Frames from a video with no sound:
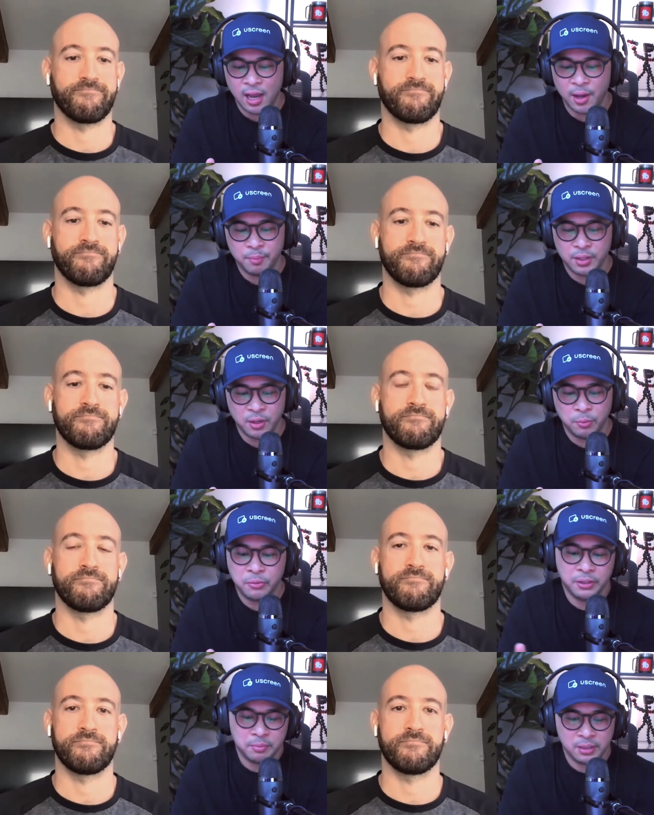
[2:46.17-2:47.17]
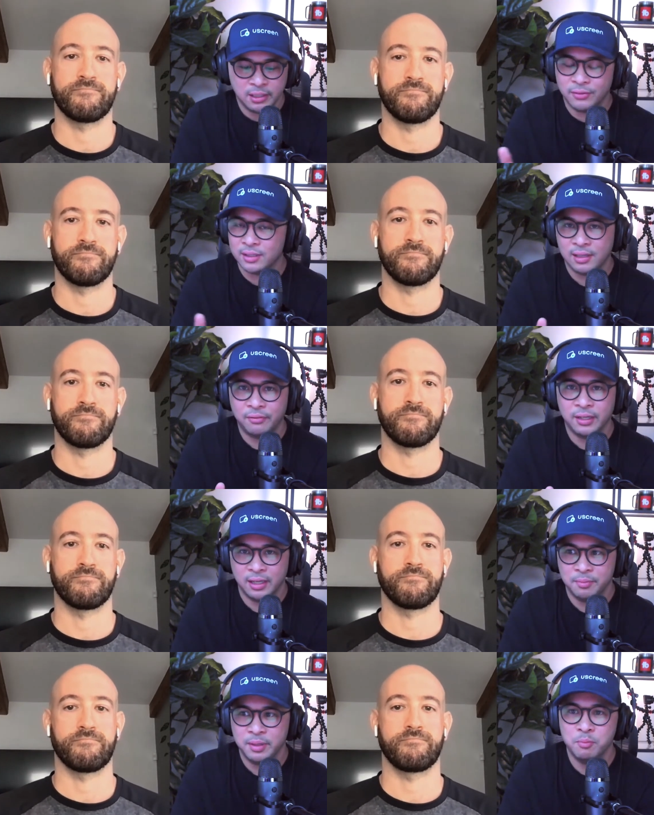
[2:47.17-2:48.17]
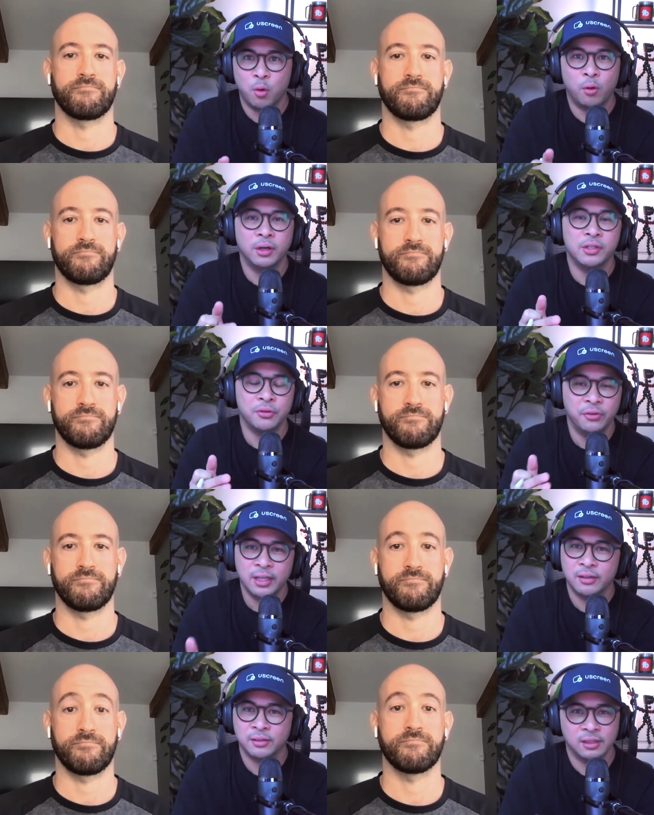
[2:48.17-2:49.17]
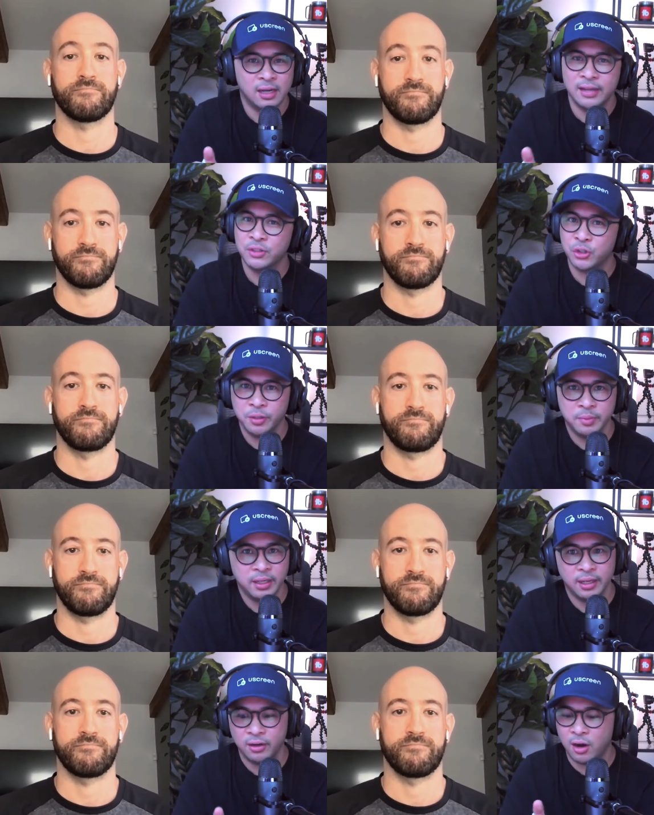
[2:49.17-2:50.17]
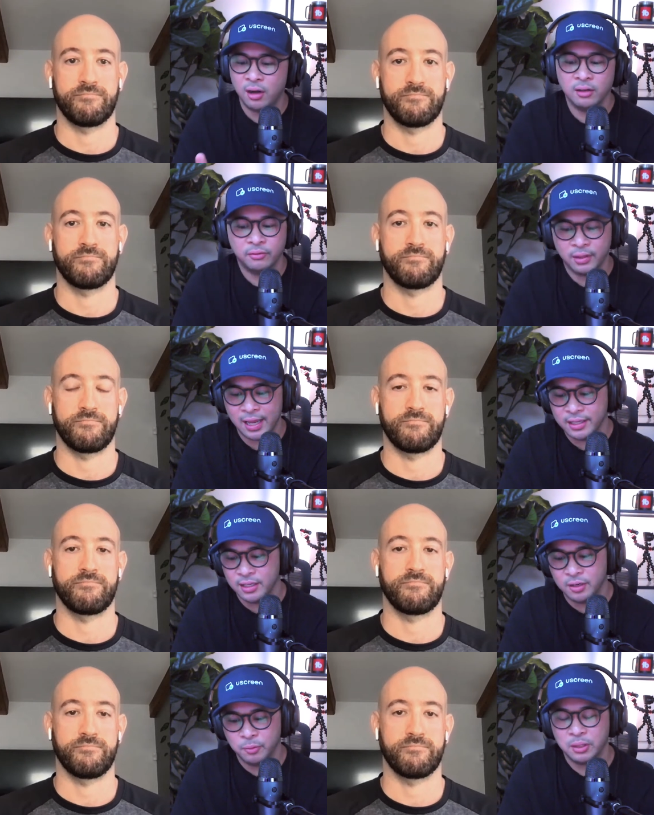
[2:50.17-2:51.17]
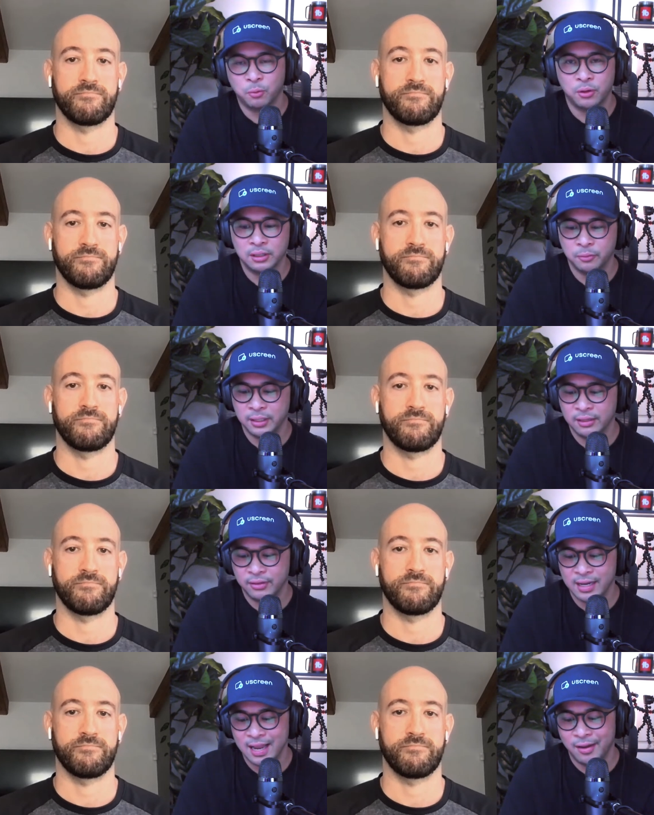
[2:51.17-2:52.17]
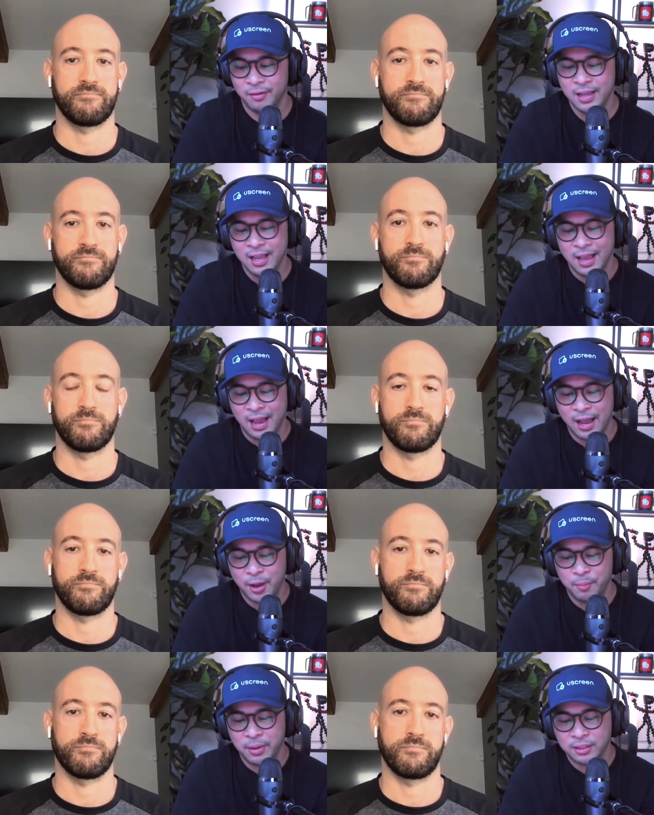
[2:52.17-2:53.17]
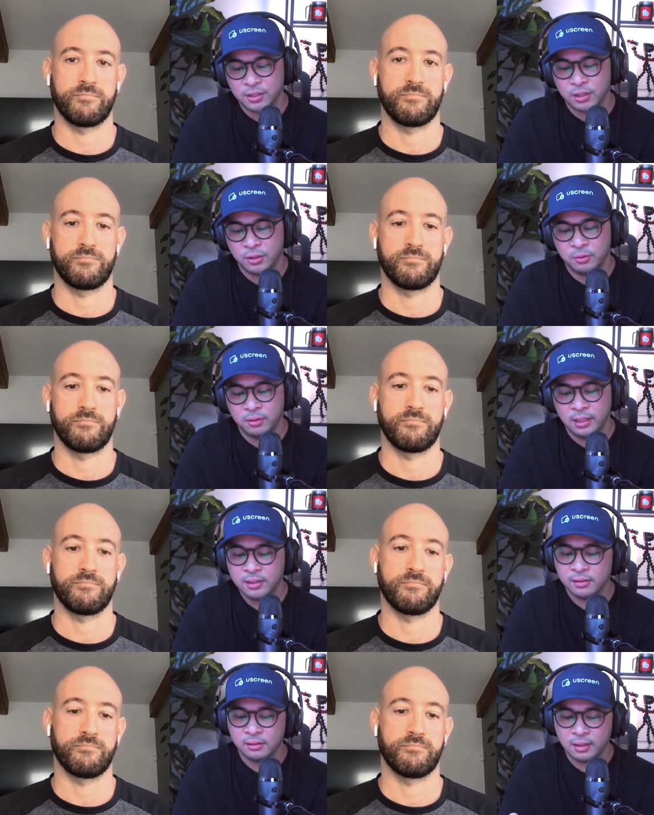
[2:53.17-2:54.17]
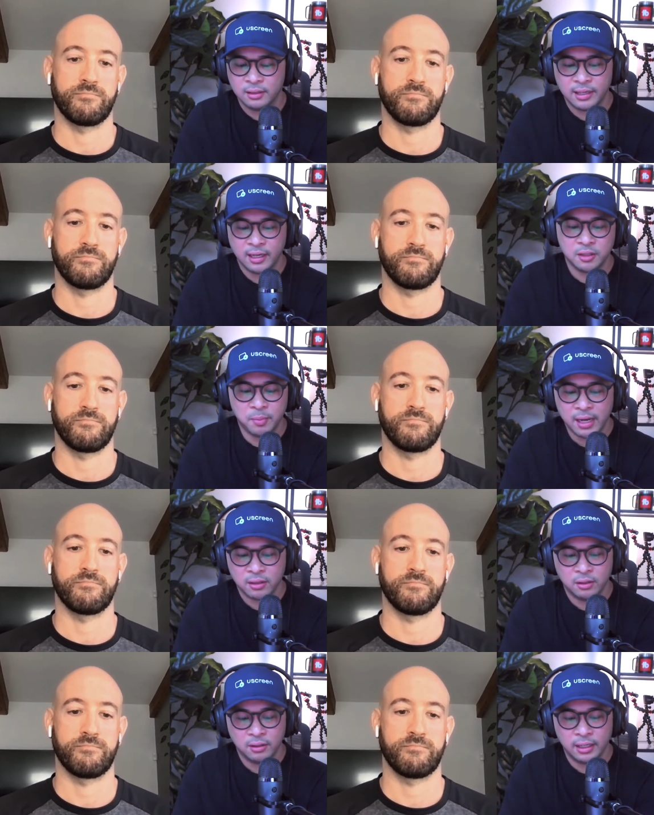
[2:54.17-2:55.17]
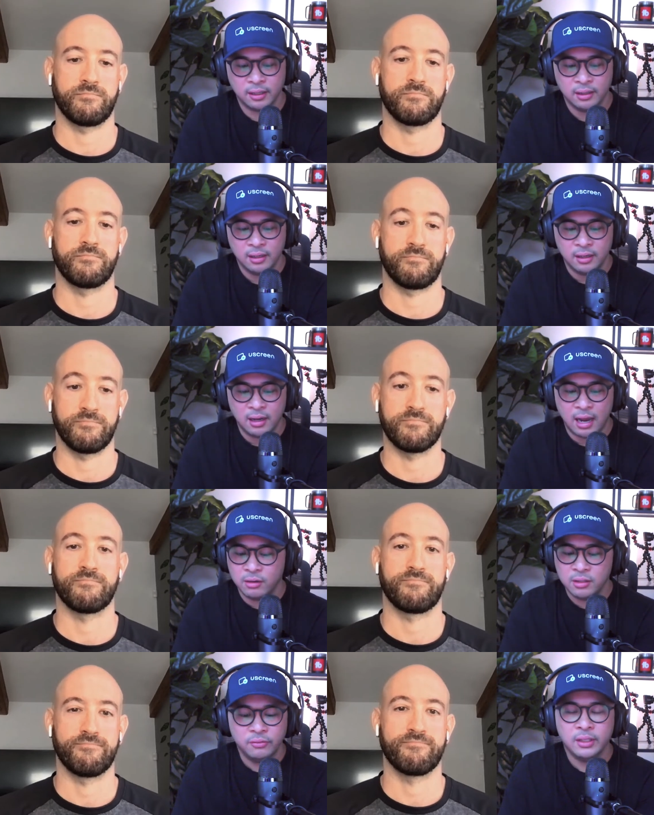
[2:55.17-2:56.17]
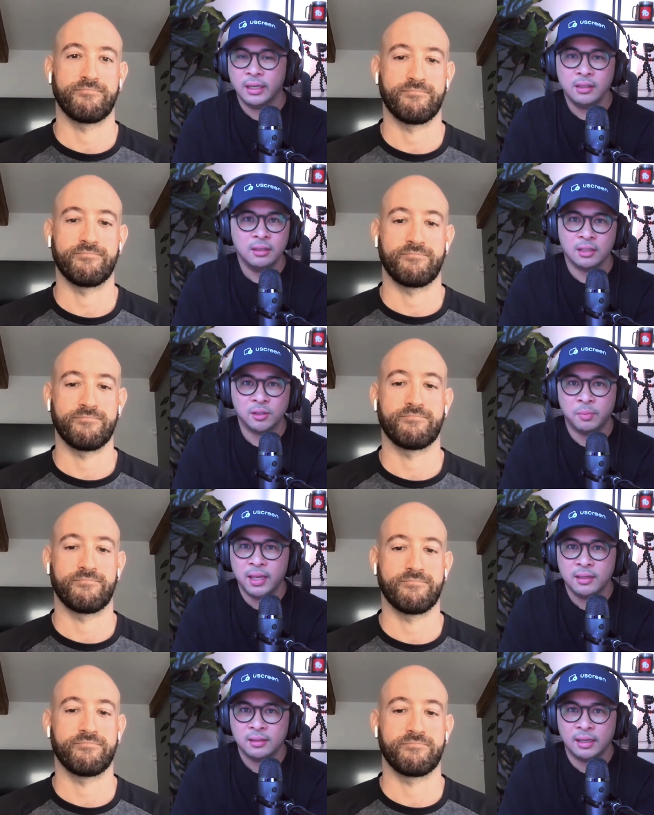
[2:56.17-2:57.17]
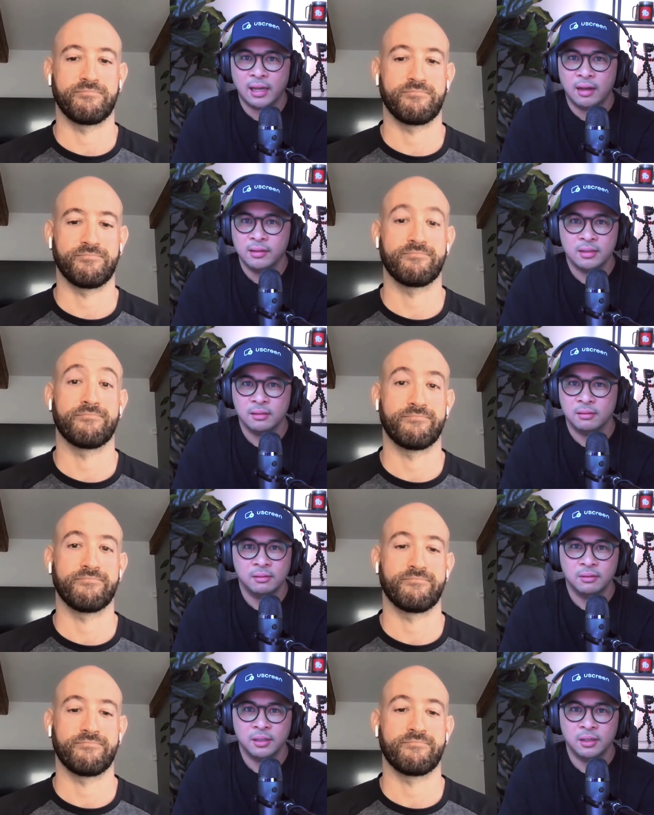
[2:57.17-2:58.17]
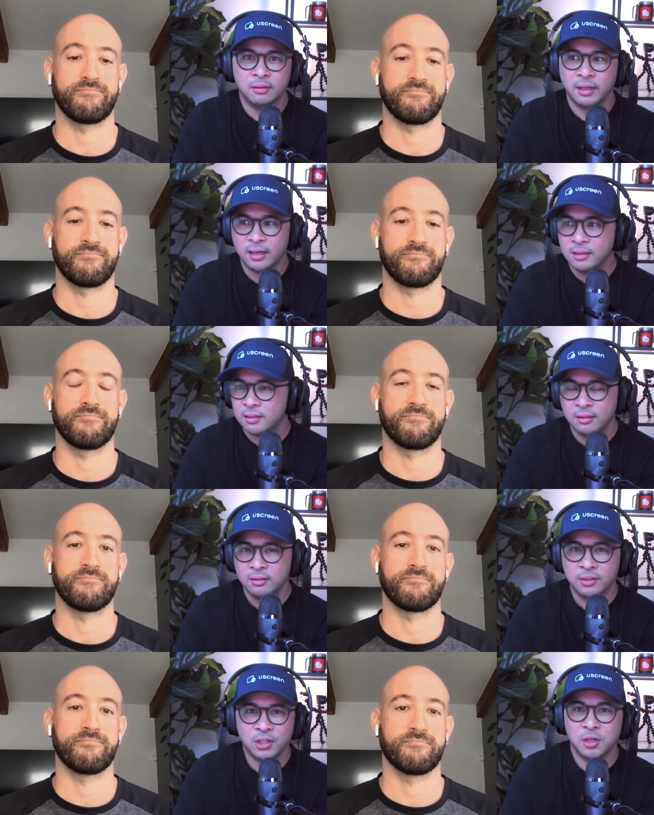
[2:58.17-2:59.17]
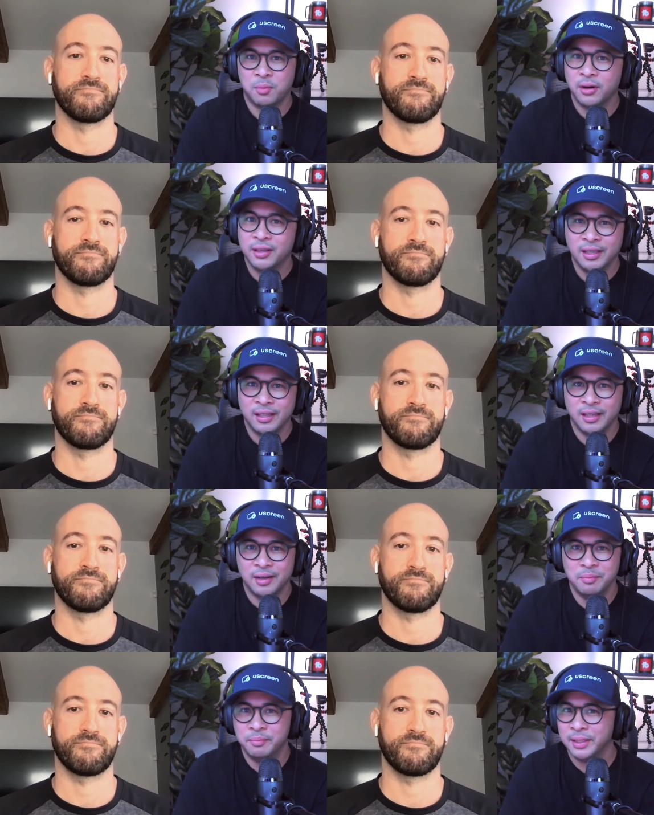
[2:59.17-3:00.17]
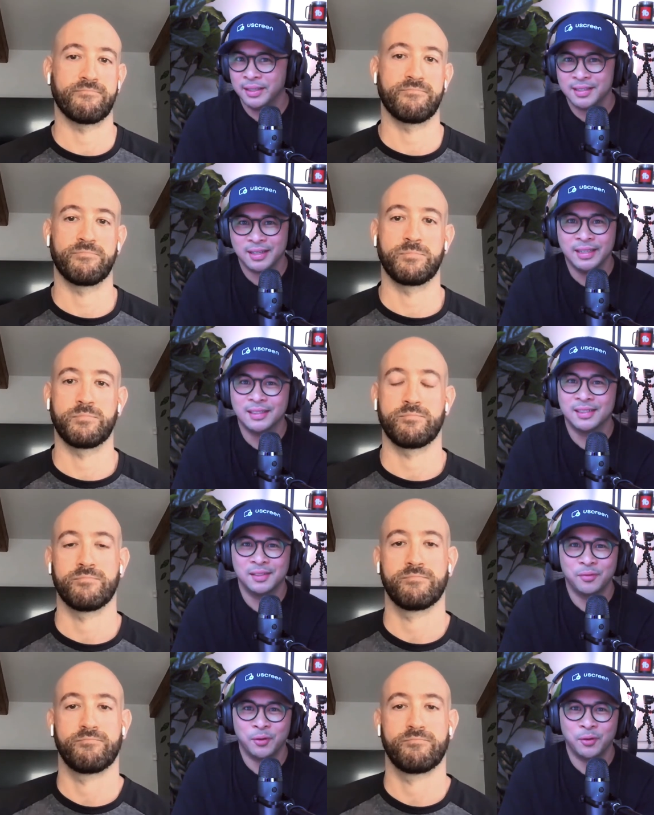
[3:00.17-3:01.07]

Speaker 1: um, you know we really believe it's definitely going to be more into videos and live streaming and all of that. You know, with the world that we live in now. Um, and so let's like take us back though. Like how did you even get into this space? Like, how did you, you know, get into digital marketing and building sites